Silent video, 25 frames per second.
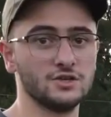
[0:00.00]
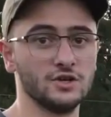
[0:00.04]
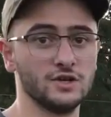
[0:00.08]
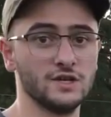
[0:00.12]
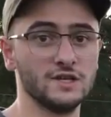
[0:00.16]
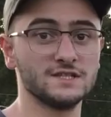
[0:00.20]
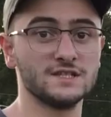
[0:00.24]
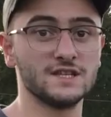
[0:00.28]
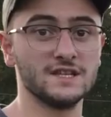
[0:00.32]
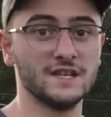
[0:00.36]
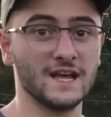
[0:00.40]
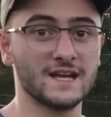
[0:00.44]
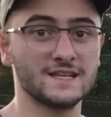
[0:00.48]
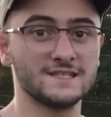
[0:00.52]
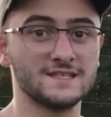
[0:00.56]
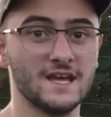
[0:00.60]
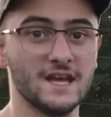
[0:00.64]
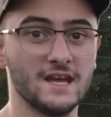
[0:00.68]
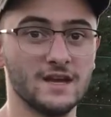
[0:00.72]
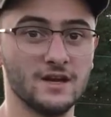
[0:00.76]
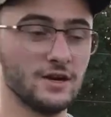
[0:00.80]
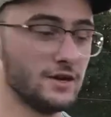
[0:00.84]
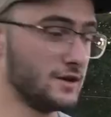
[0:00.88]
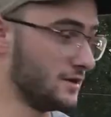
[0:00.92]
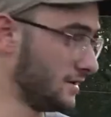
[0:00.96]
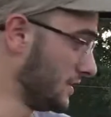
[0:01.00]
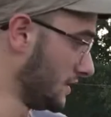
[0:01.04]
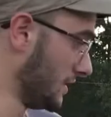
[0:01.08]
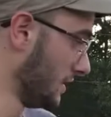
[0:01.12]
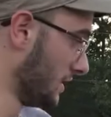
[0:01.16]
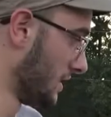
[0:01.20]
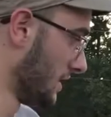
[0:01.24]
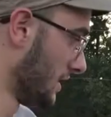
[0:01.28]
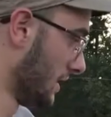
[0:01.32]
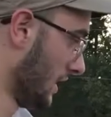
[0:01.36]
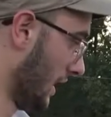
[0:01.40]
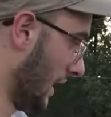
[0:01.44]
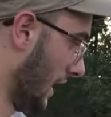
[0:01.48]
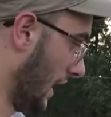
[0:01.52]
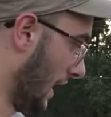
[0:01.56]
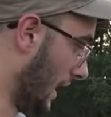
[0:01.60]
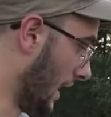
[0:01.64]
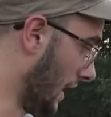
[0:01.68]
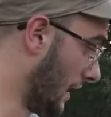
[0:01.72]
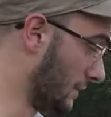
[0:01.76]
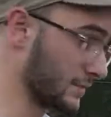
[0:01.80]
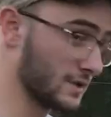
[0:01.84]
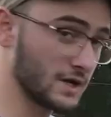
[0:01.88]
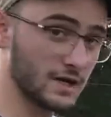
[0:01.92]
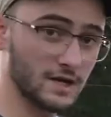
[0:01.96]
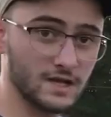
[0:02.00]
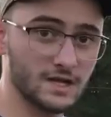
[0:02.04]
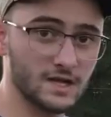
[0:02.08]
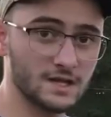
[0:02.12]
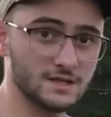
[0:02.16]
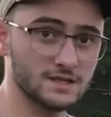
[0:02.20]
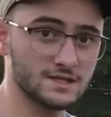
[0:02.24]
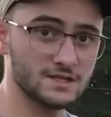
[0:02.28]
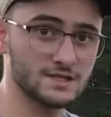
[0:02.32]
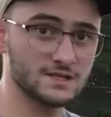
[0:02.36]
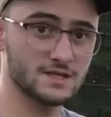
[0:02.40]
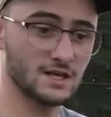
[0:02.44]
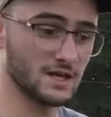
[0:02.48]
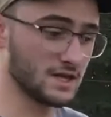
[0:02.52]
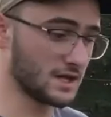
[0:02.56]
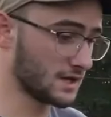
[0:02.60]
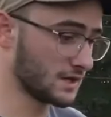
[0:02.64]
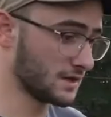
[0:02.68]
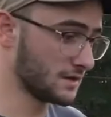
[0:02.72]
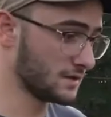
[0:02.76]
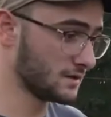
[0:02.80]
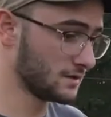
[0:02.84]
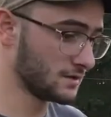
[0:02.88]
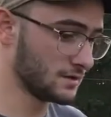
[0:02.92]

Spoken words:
so it is the next day here. I'm gonna get this thing